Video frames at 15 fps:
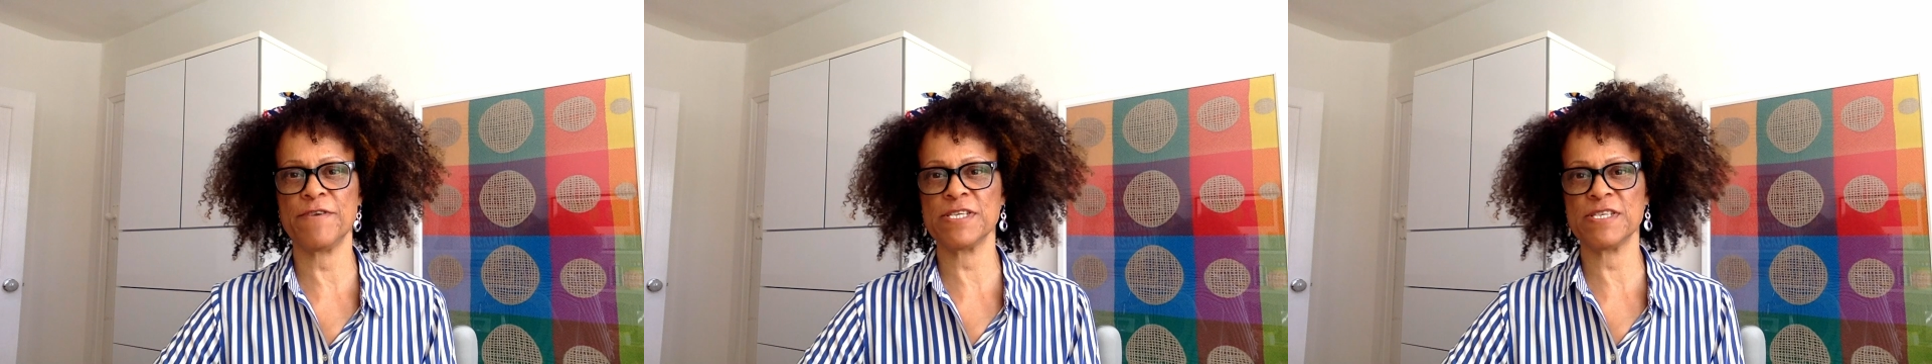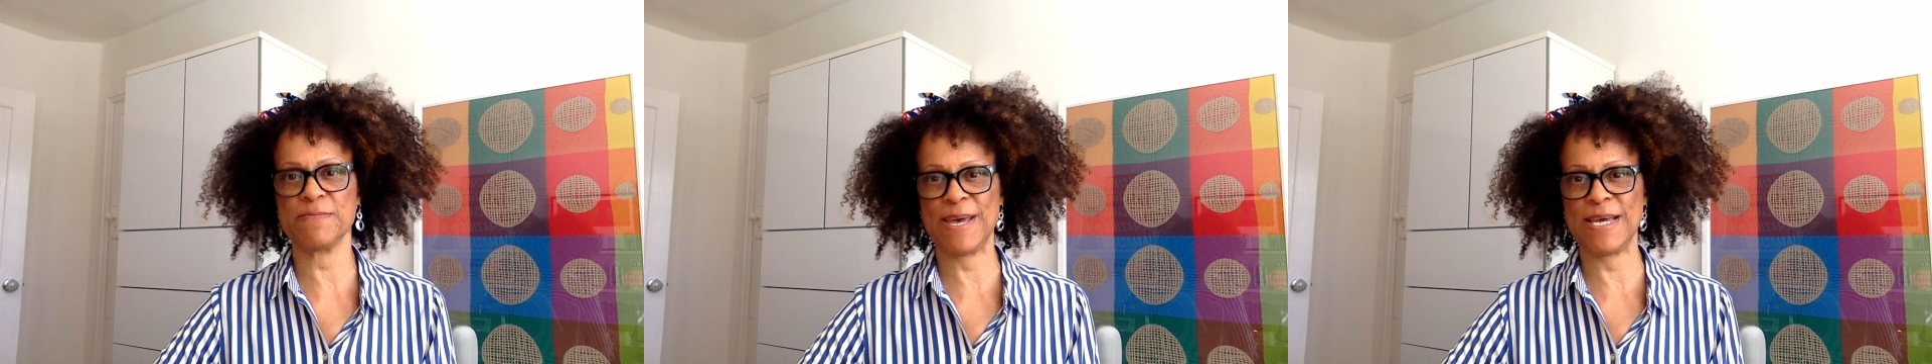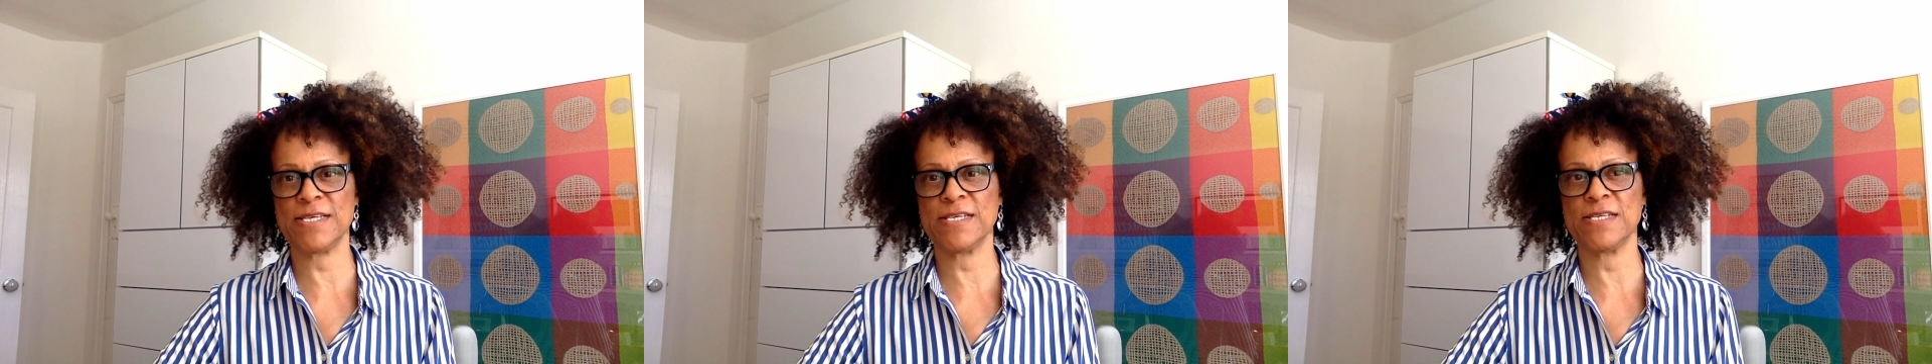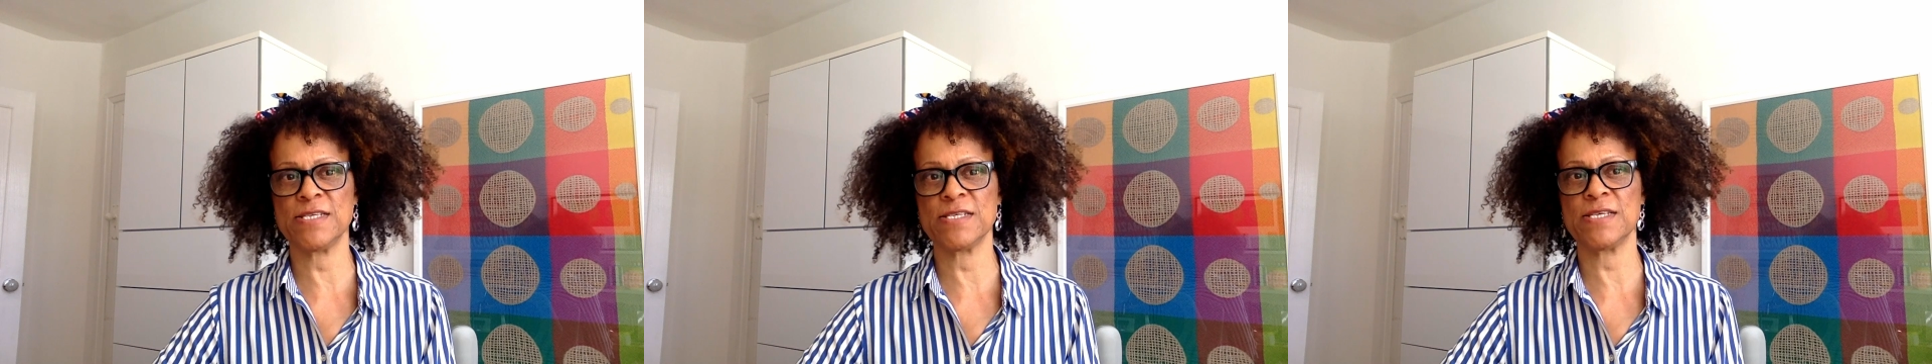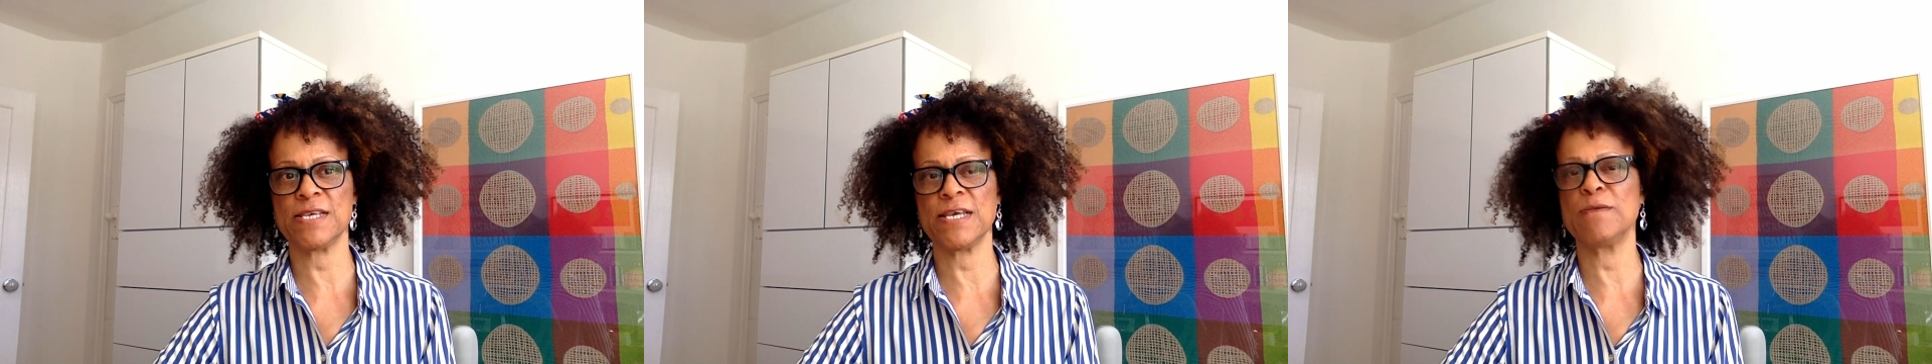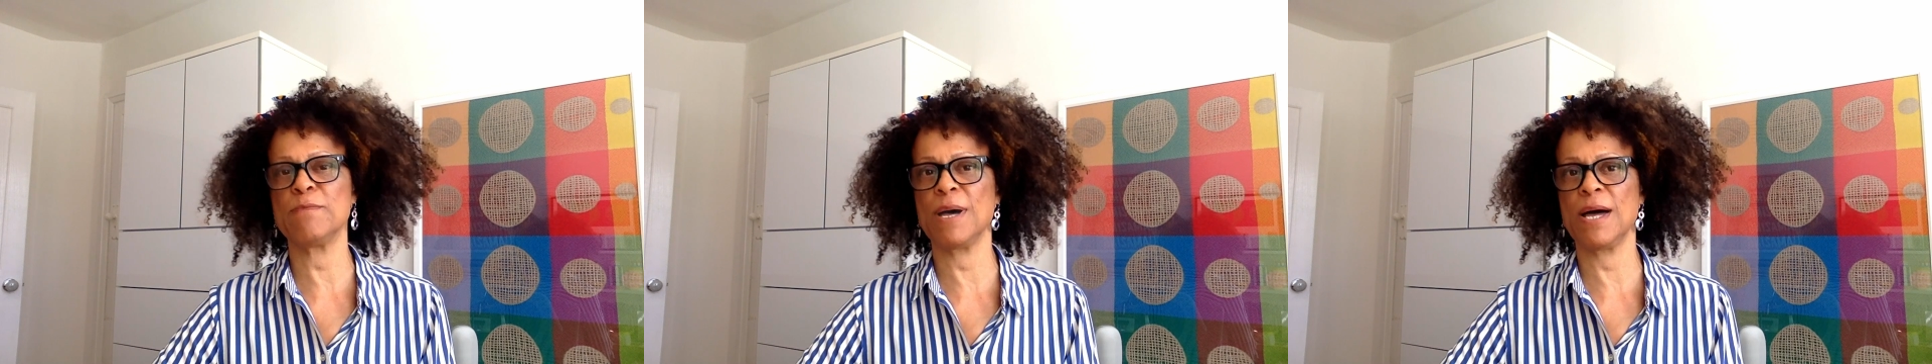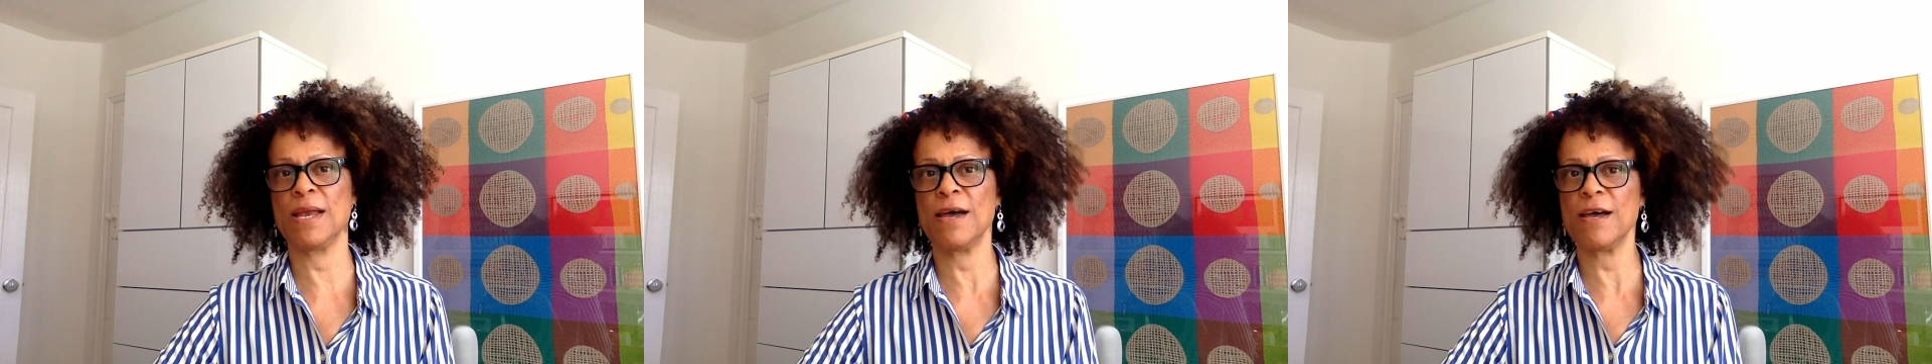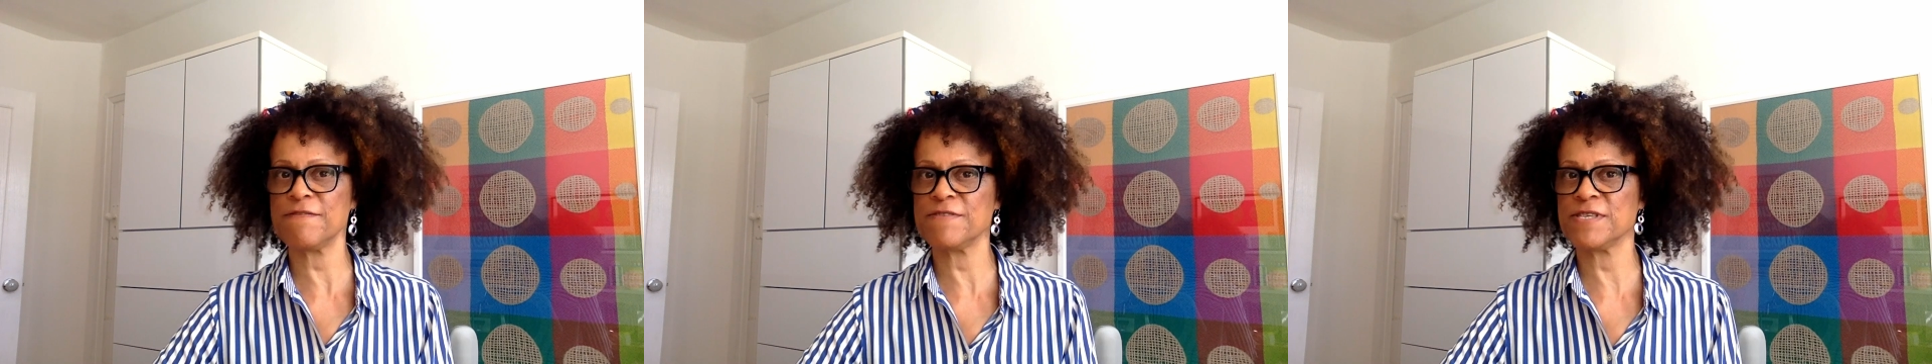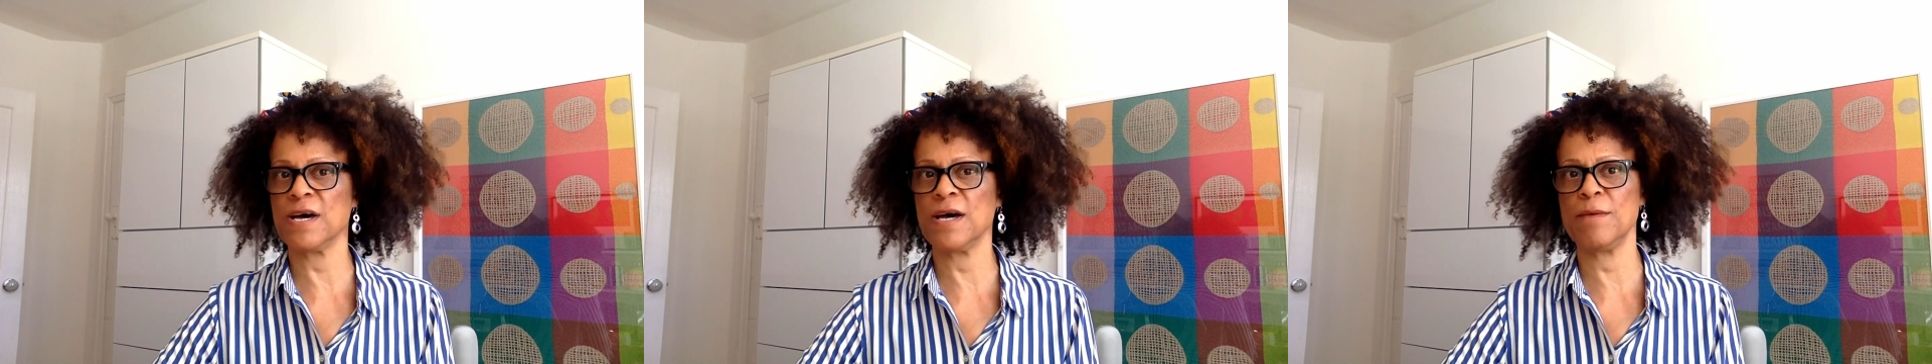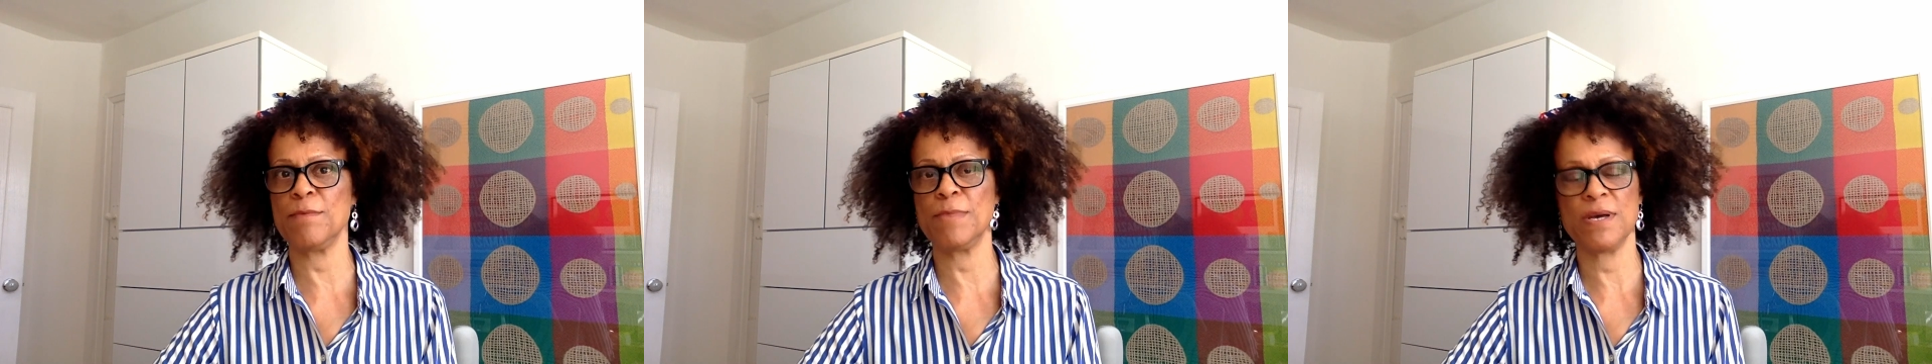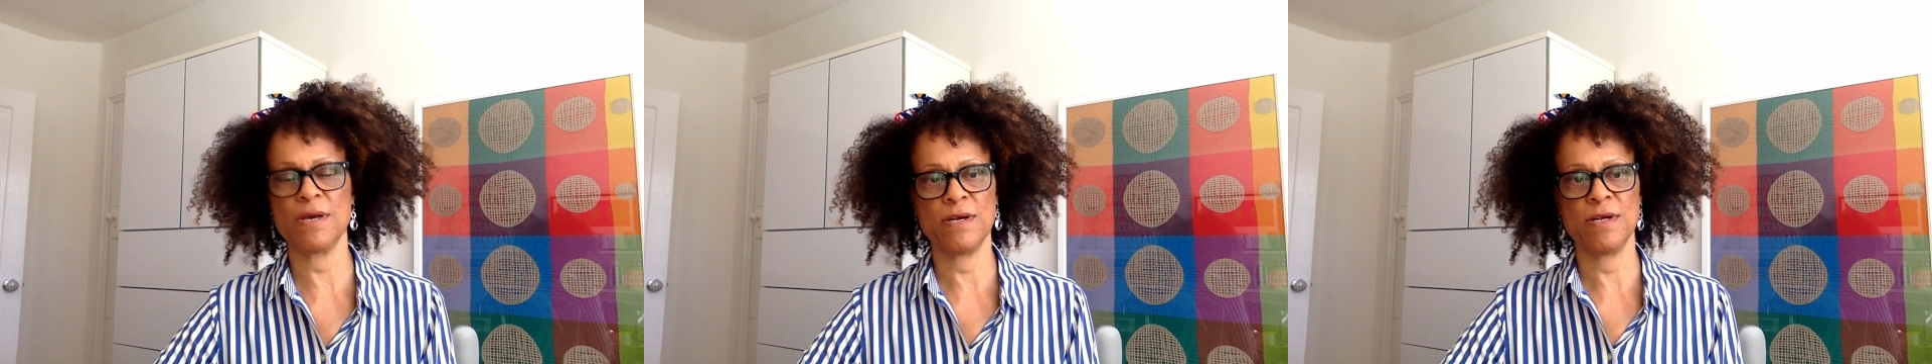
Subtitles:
expected to see in my lifetime.